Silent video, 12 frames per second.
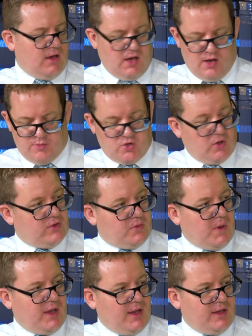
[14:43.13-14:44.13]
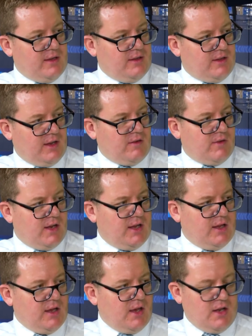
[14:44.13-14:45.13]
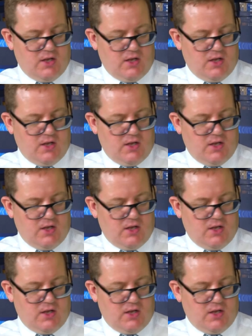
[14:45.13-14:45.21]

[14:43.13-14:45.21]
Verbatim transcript: Um, John Sweeney did a oh, yeah. really, mm -hmm.